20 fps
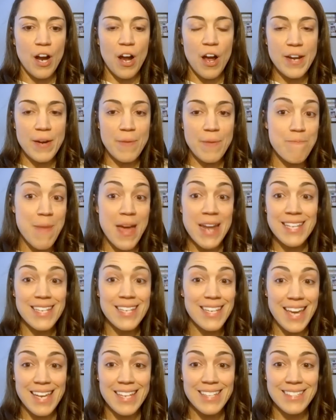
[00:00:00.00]
in many
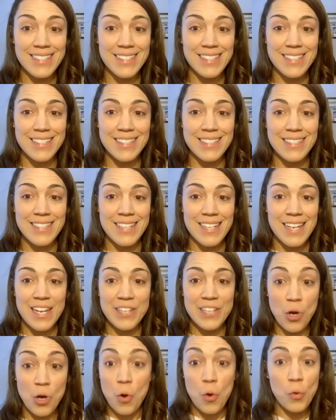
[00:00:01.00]
cases,
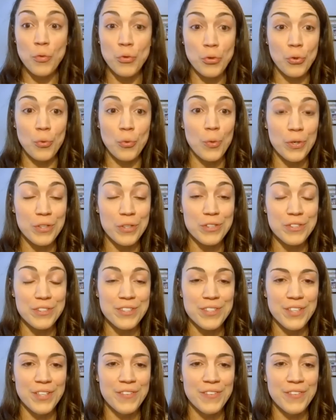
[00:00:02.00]
it's a whole new world,